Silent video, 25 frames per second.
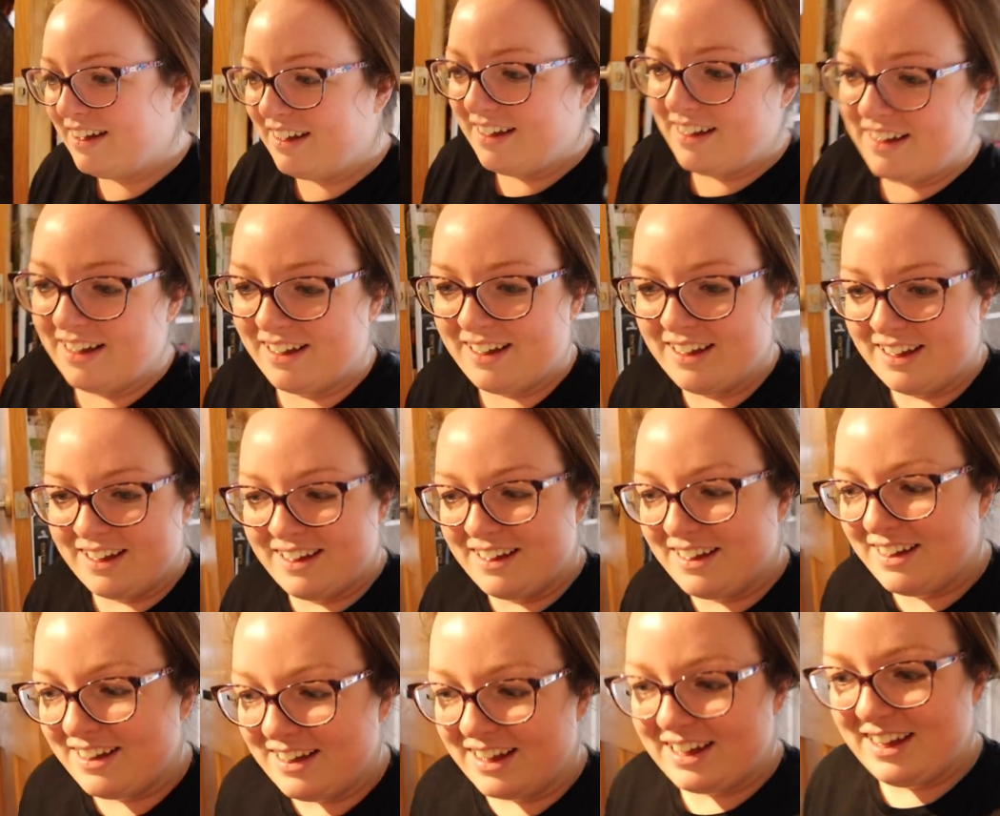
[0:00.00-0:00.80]
No,
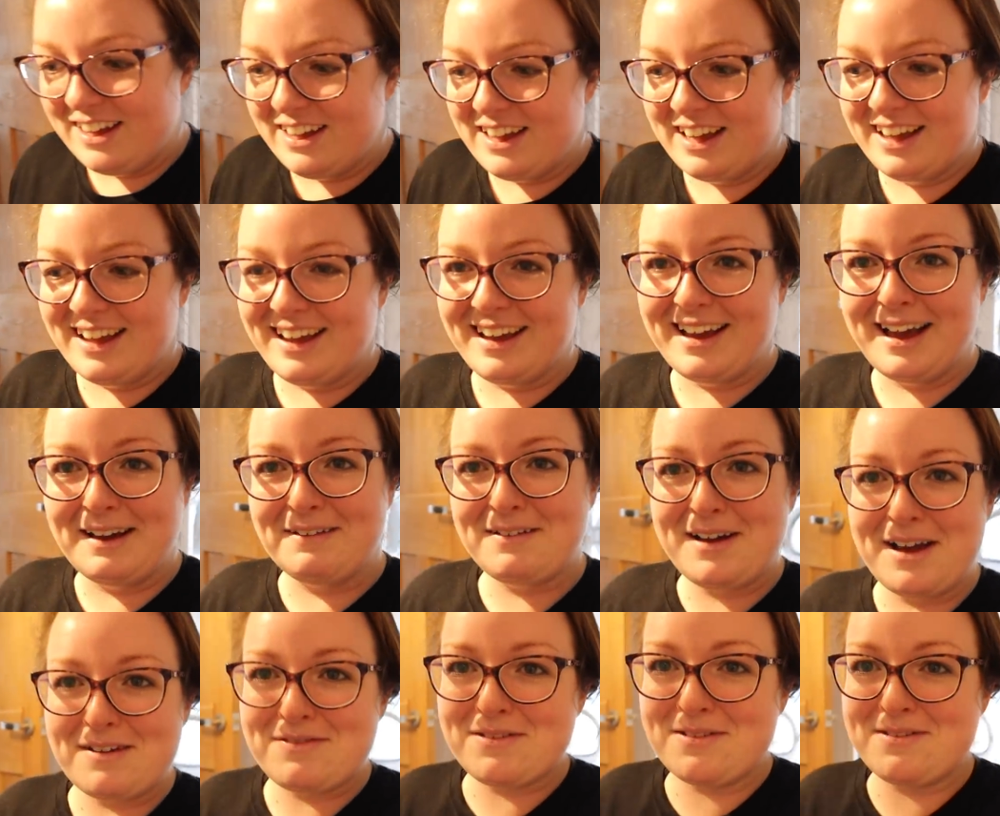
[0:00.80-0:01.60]
whatever works. Uh,
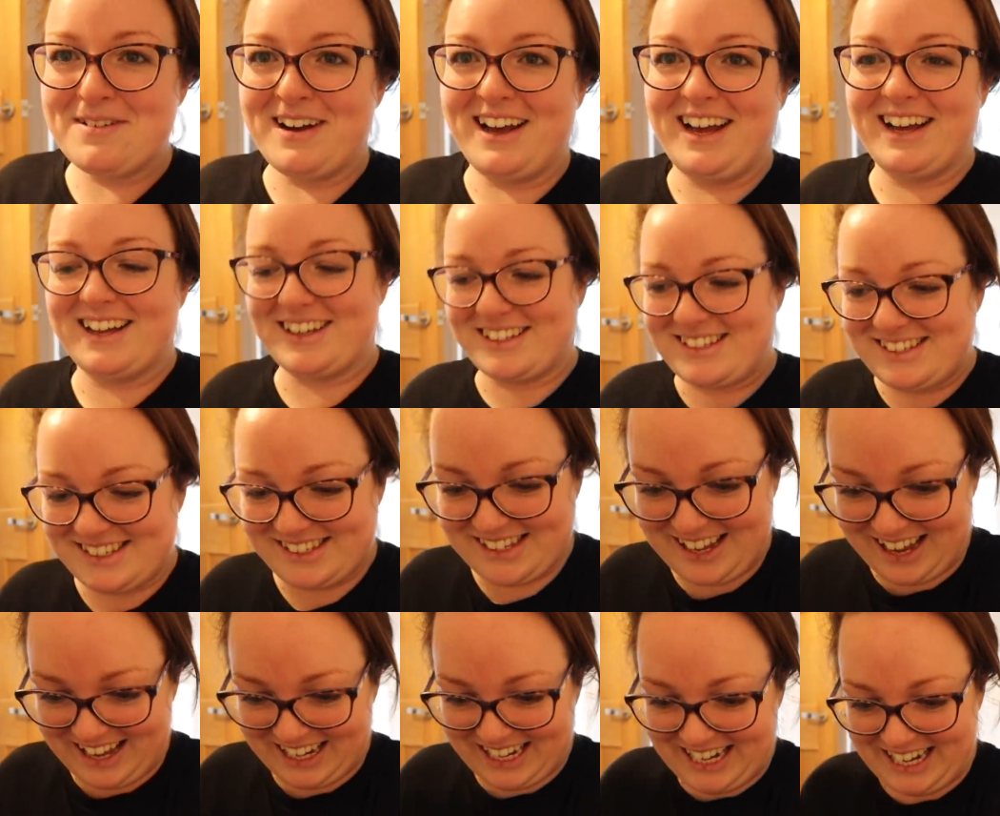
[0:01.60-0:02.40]
whatever works,
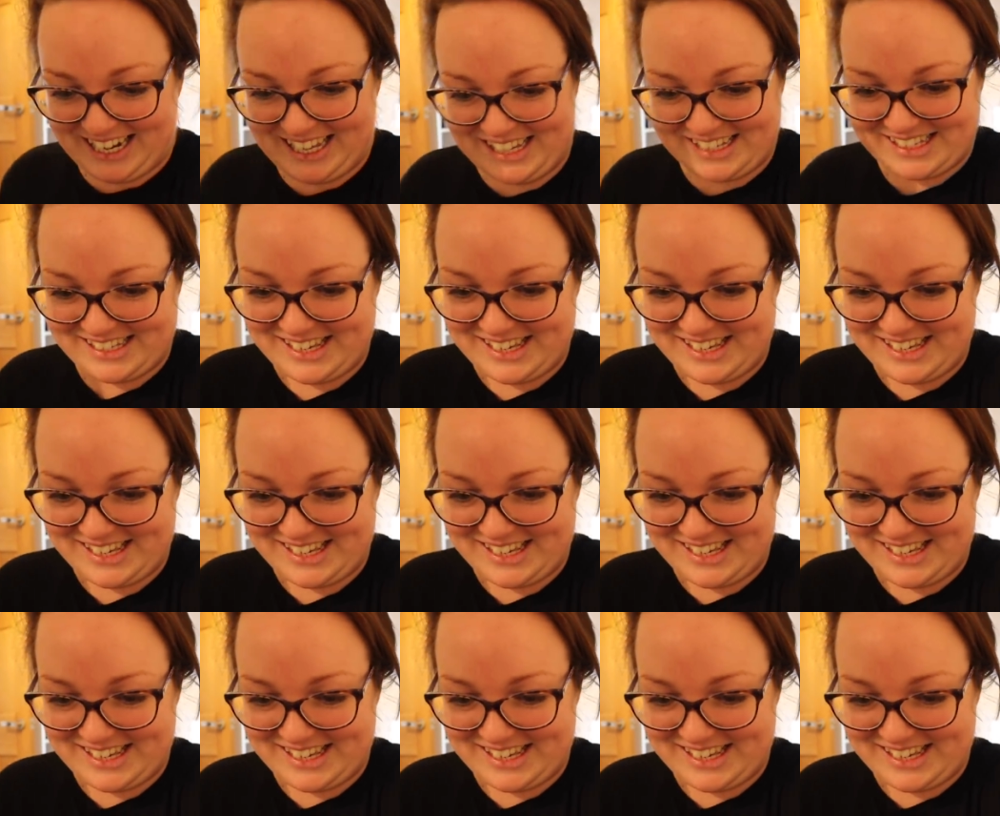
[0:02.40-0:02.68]
exactly.